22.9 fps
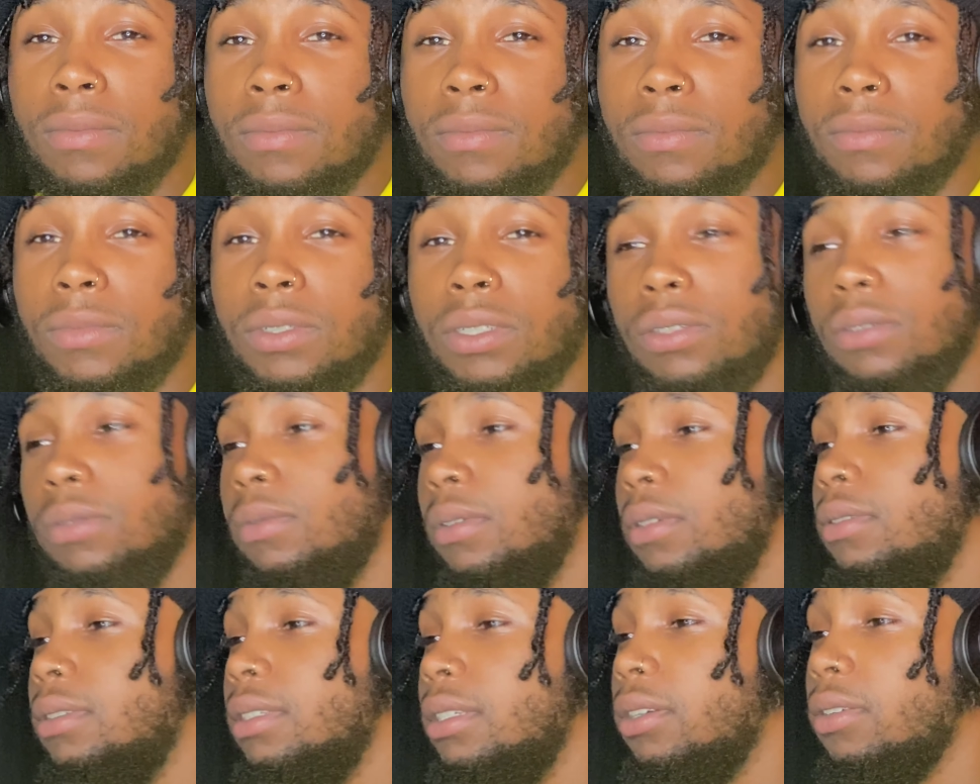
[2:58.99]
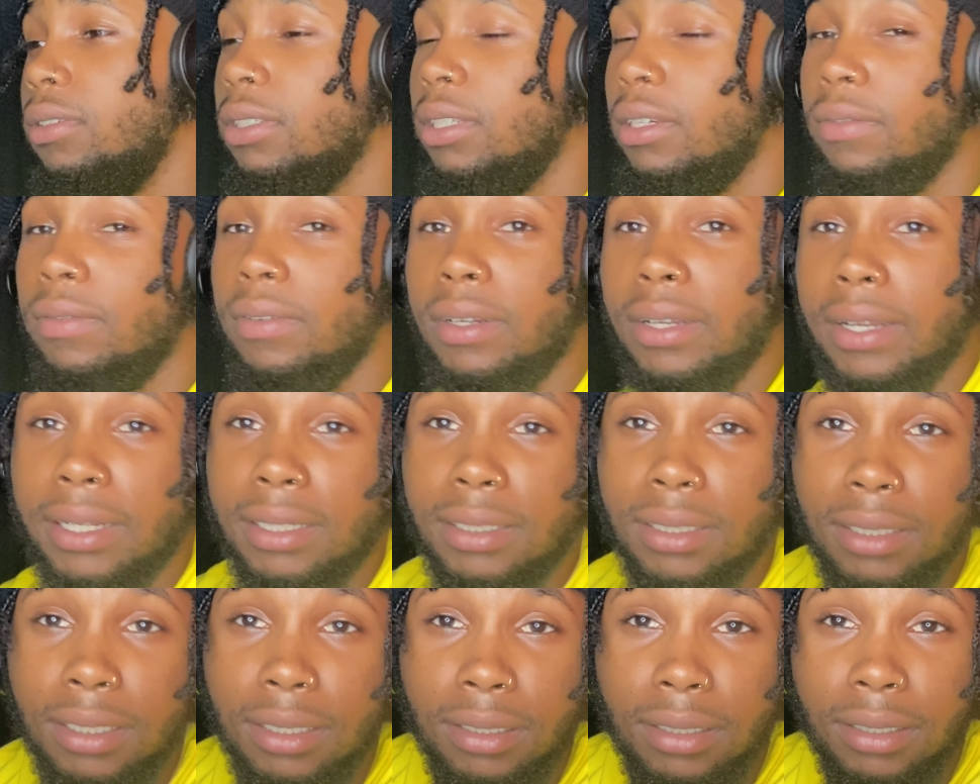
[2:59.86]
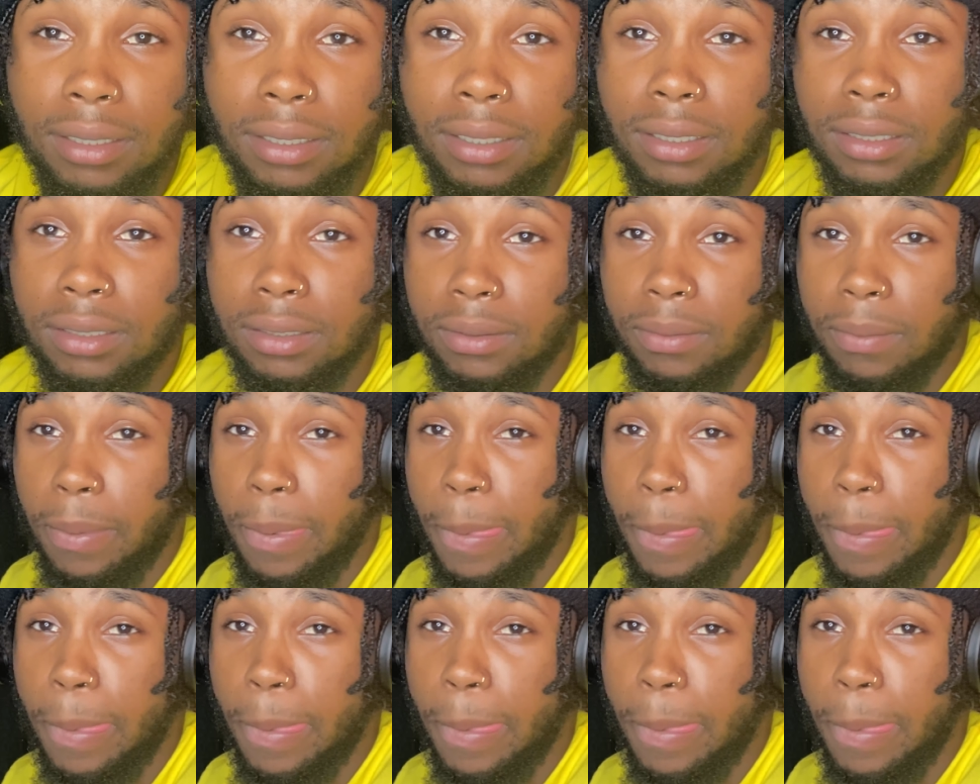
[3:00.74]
"What you where you see yourself in the next ten years?"